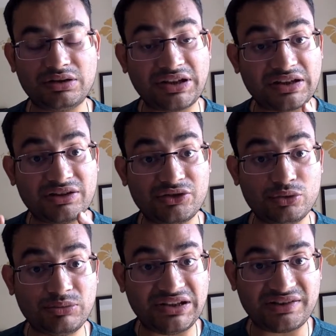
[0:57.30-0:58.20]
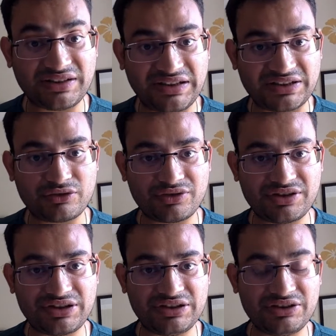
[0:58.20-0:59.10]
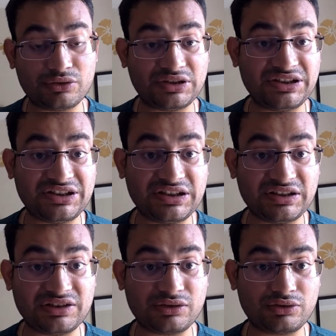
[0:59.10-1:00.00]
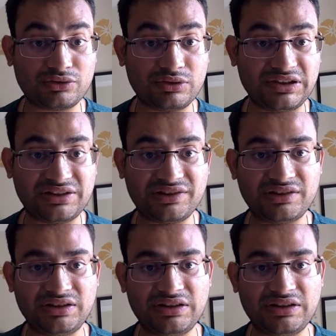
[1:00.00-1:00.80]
They consume less electricity, so the heating is also less.